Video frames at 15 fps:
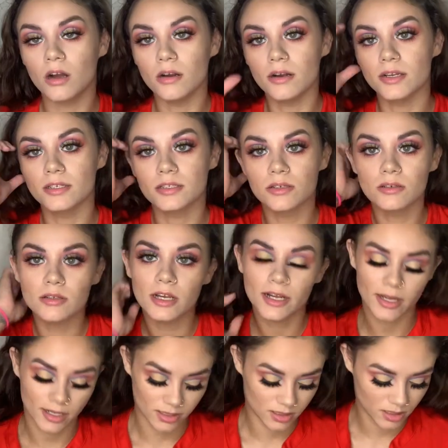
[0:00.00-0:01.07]
right, so like I
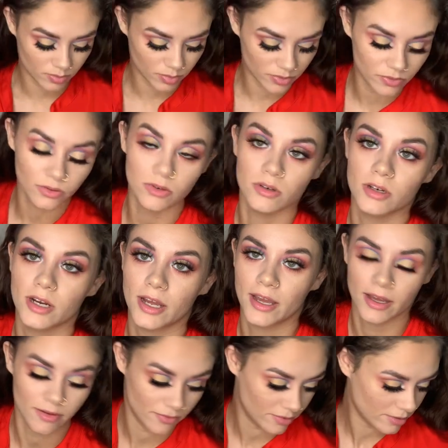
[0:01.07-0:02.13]
had said before, I
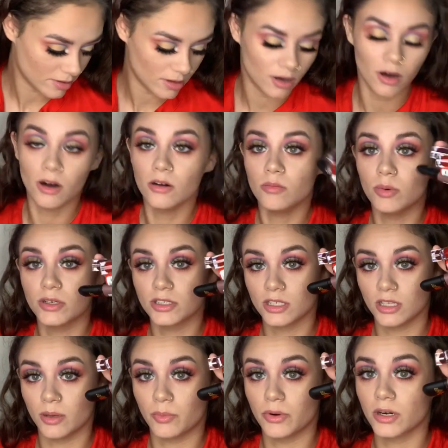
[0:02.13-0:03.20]
have a whole bunch of
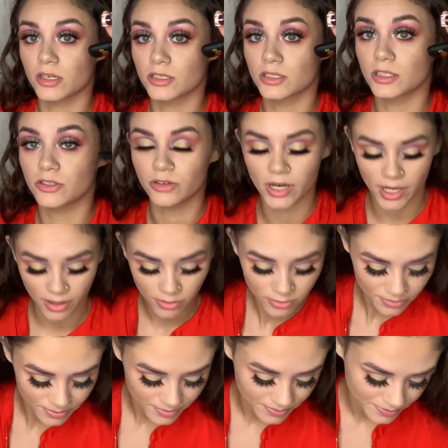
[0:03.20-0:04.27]
lip products to try out.
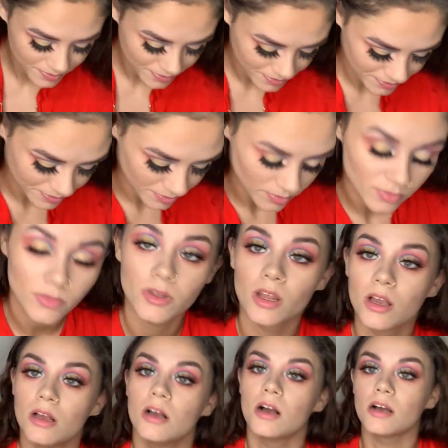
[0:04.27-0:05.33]

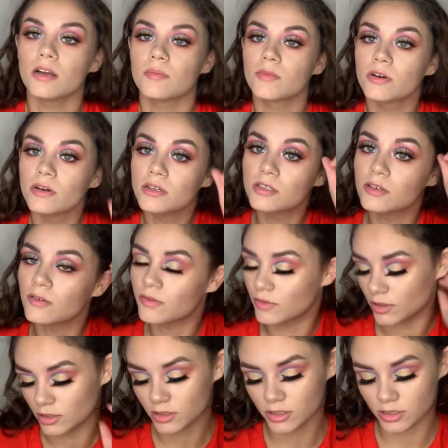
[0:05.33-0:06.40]
I'm going to
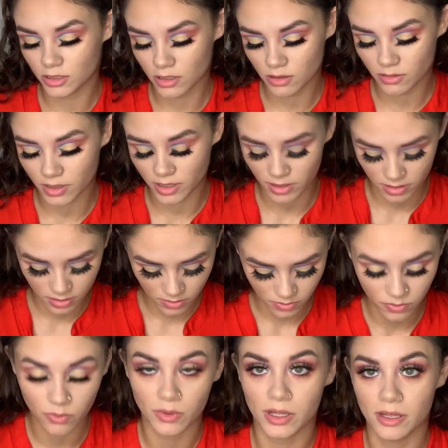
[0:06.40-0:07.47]
first go in
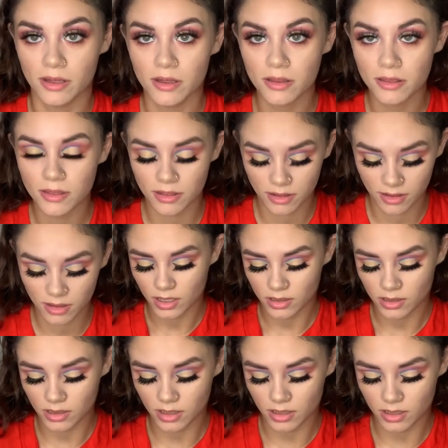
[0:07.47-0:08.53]
with
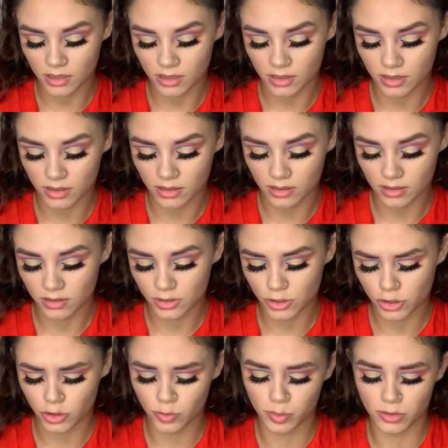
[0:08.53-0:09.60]
the
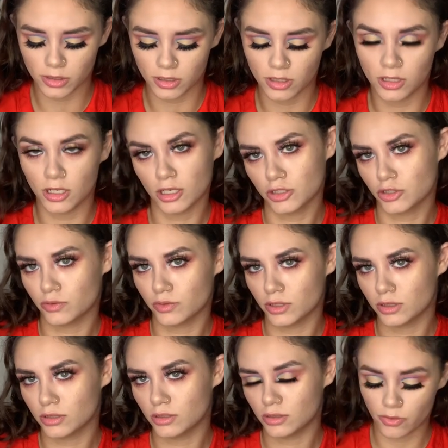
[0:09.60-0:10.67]
super
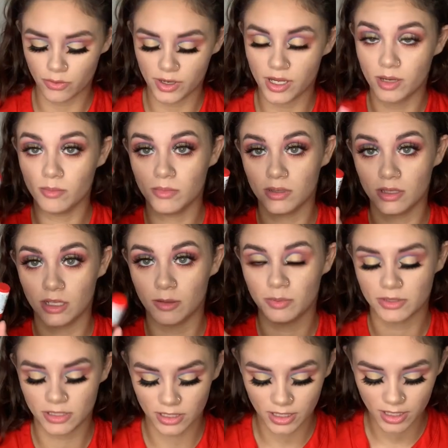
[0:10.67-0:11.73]
lustrous cream
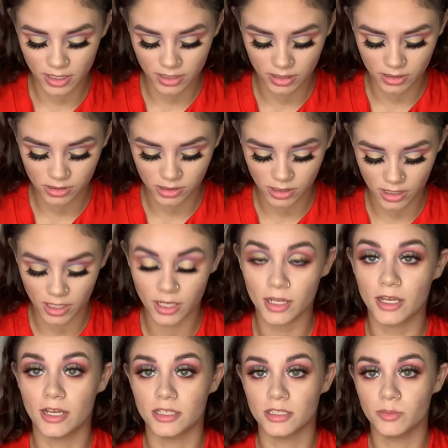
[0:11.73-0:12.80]
lipstick in the shade
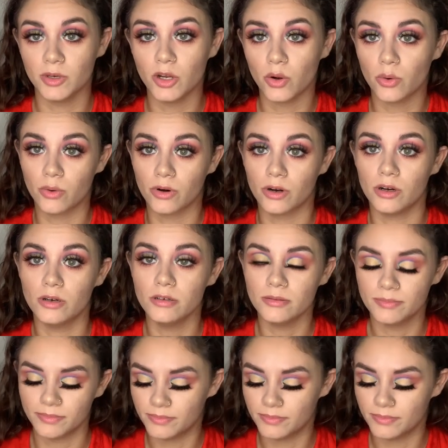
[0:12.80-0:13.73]
Kiss Me Coral.